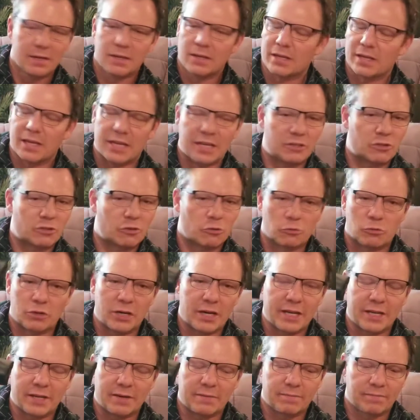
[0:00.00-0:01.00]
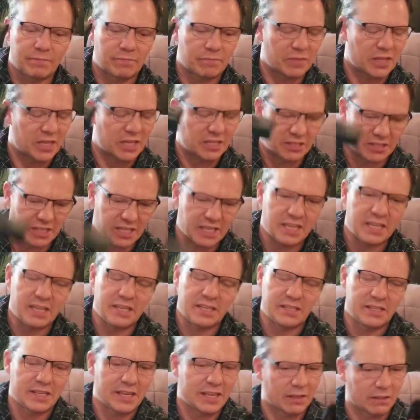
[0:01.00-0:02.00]
It's great. It's
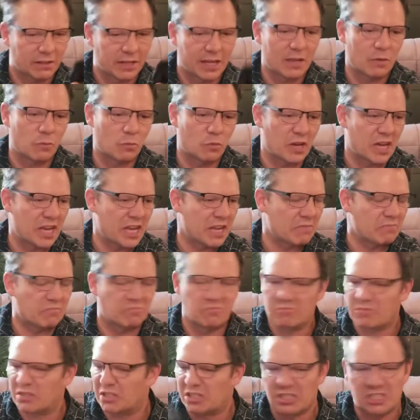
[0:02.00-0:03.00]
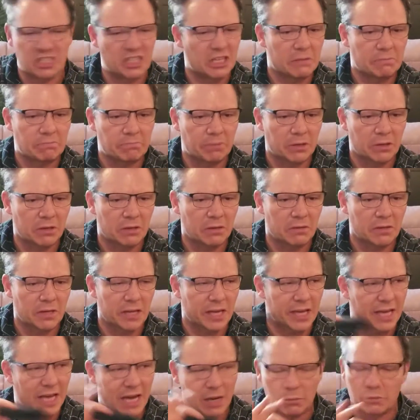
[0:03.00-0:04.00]
easy and lightweight. It's simple,
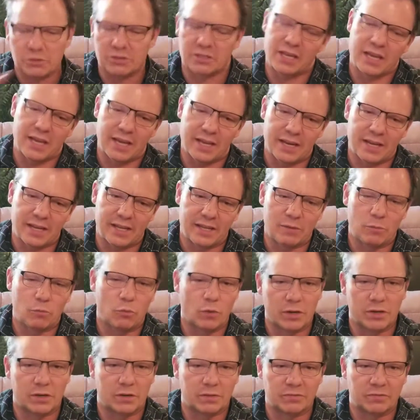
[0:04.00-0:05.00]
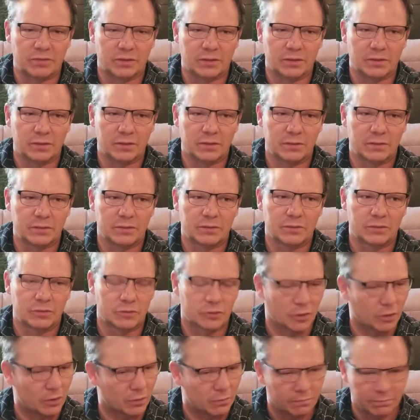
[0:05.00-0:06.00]
and I would get it. Wonderful.
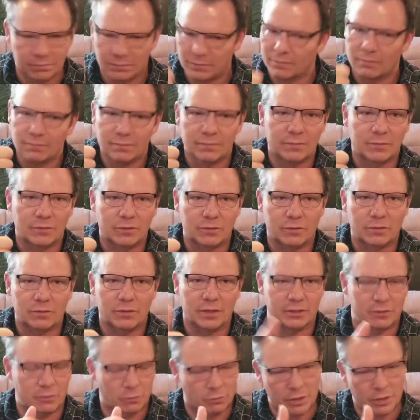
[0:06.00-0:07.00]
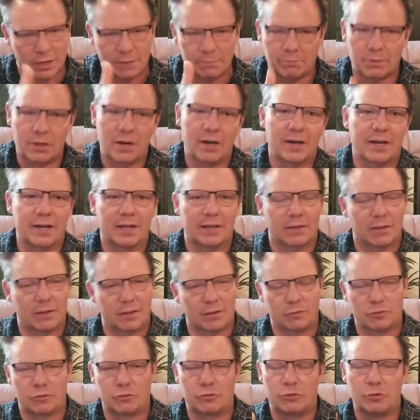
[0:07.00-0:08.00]
So it's a great product.
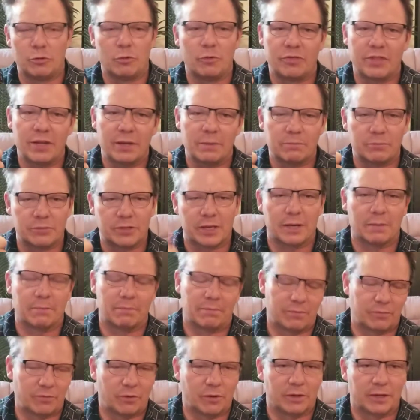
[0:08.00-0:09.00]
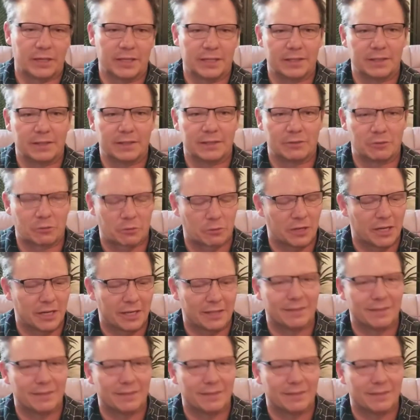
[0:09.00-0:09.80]
2 thumbs up for it. It's great.